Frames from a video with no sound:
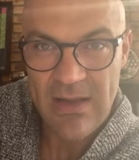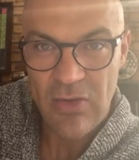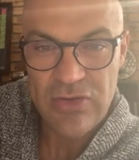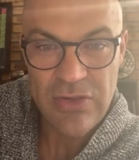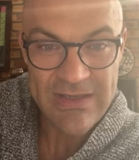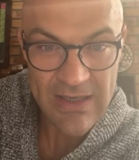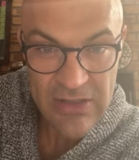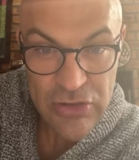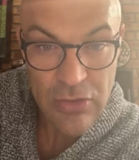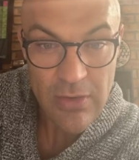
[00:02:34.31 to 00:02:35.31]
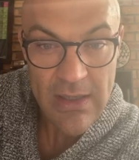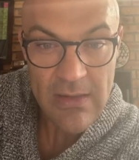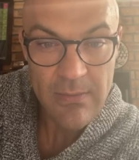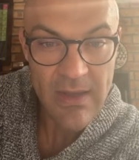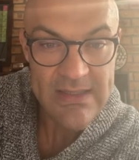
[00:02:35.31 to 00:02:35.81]

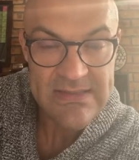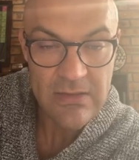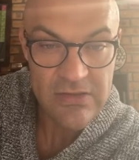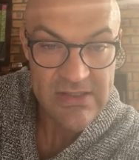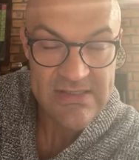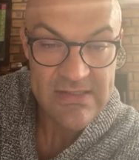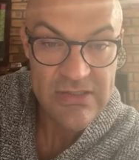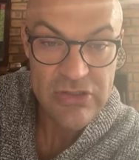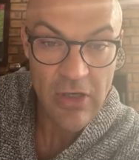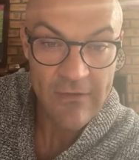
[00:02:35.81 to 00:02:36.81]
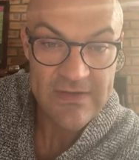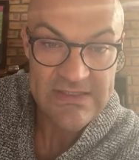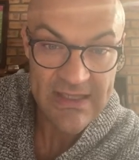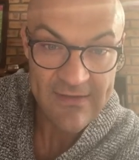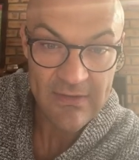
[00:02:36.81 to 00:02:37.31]
contradictory based on just
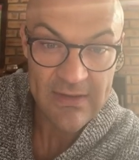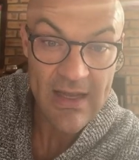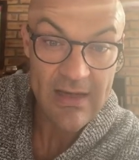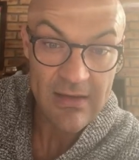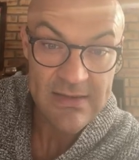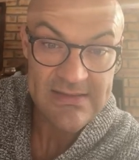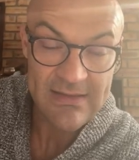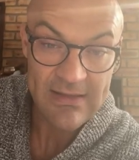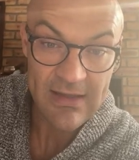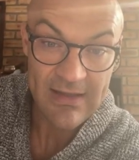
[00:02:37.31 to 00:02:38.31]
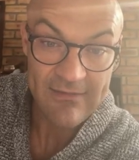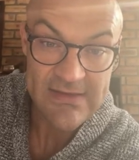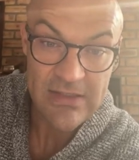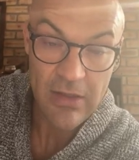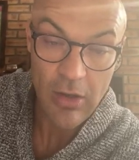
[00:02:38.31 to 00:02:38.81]
surface level diagnostic
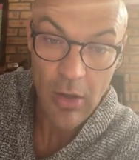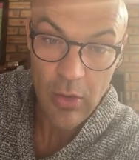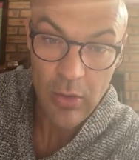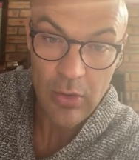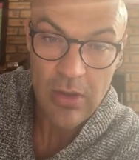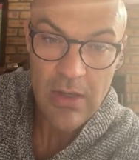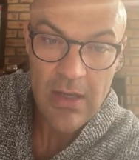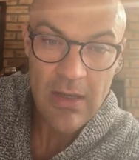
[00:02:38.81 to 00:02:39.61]
levels on their own,